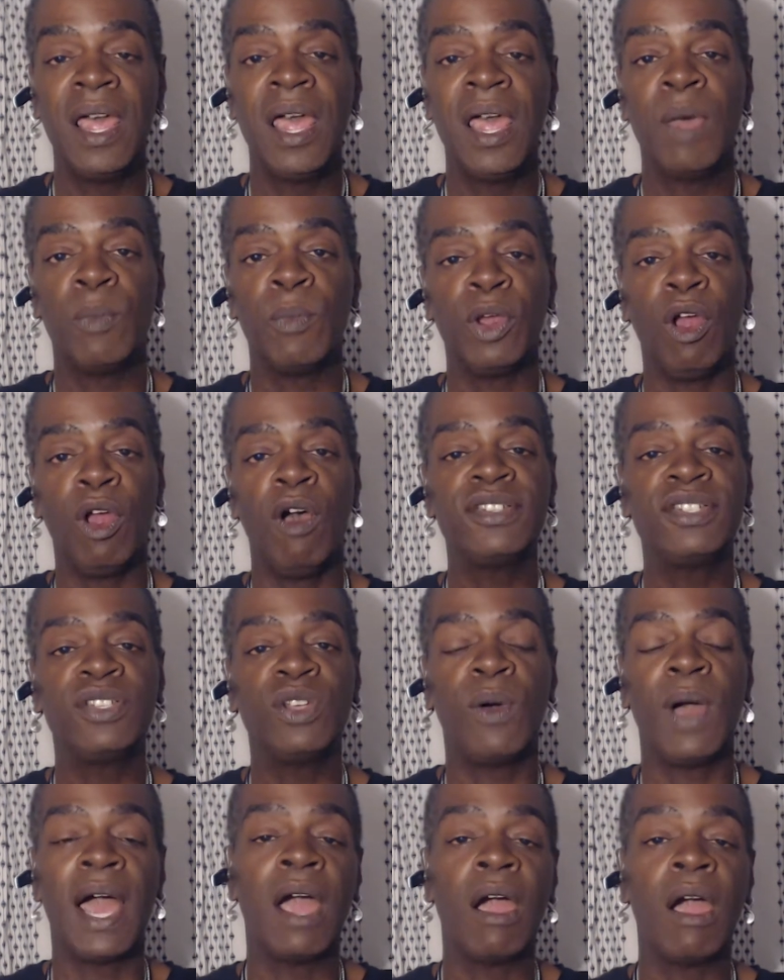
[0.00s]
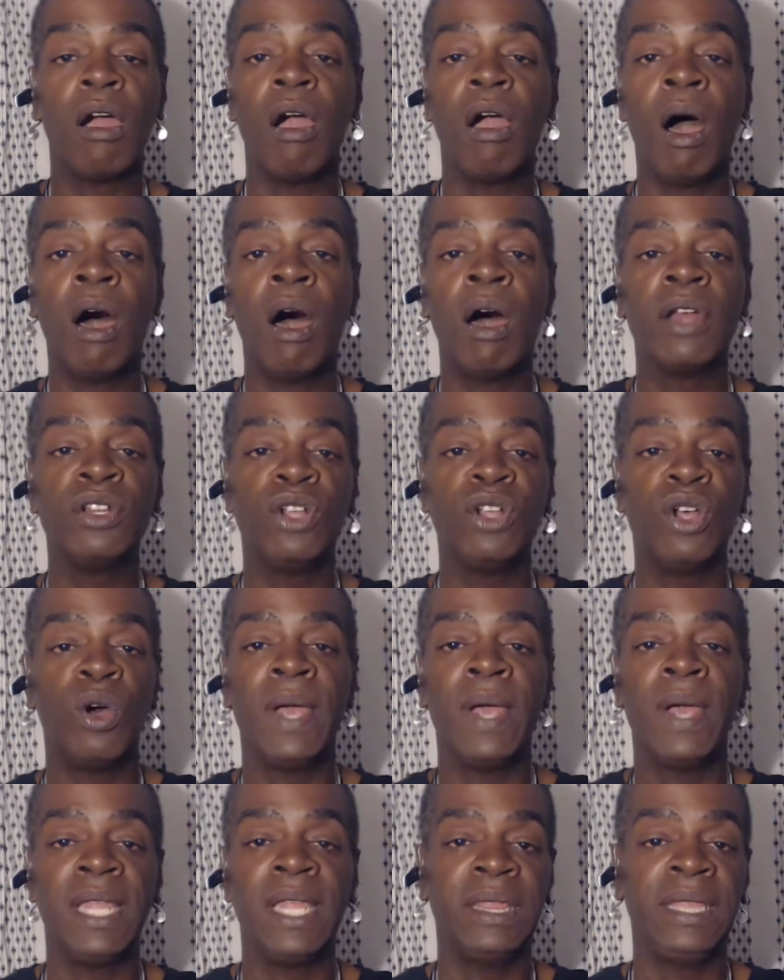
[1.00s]
but also our
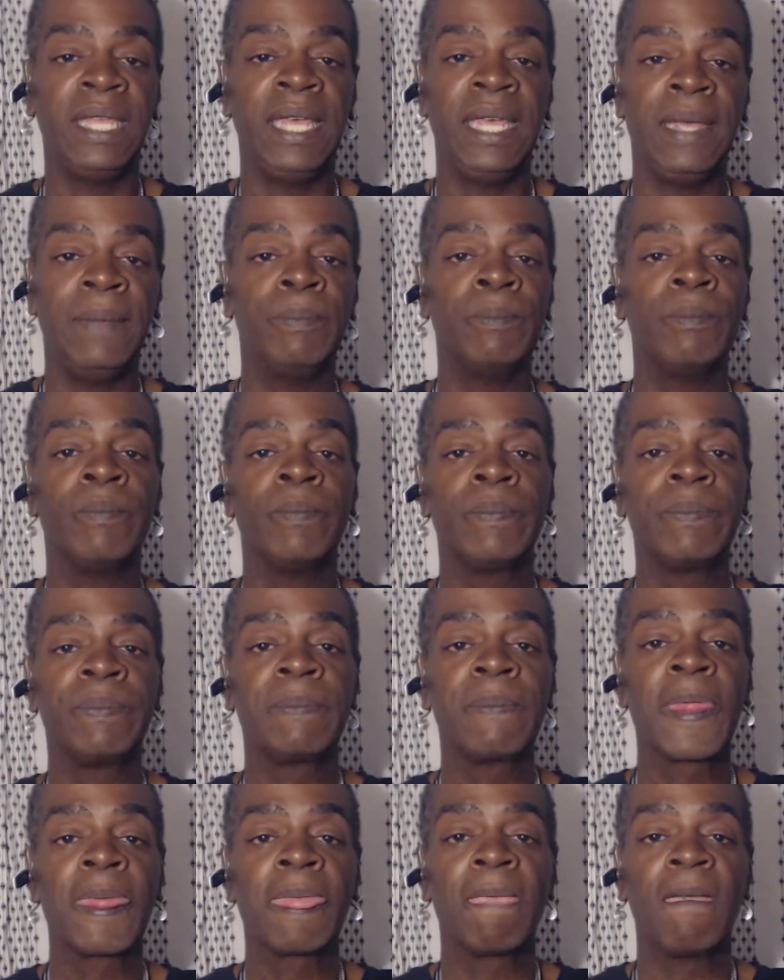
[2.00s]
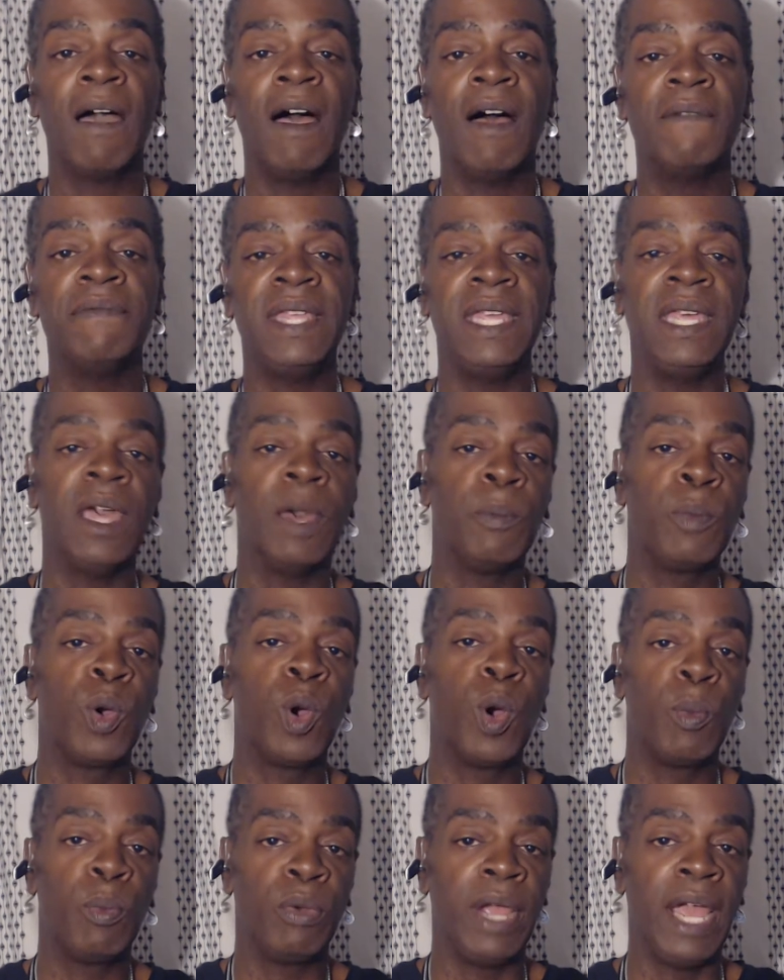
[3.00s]
ongoing theme of the
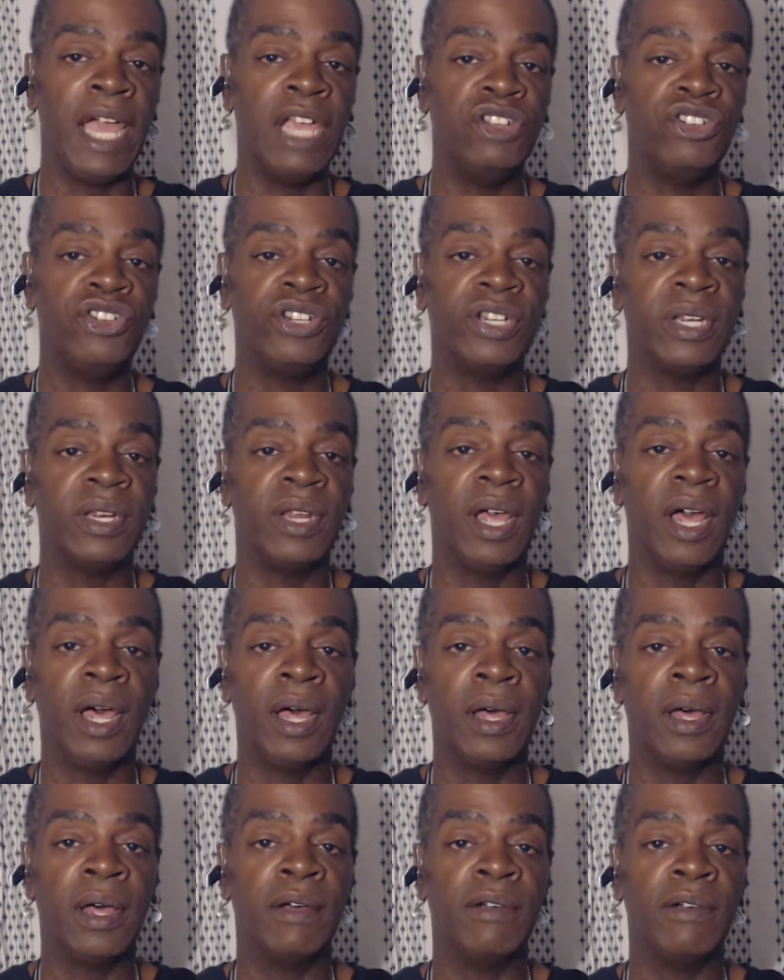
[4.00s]
appropriation of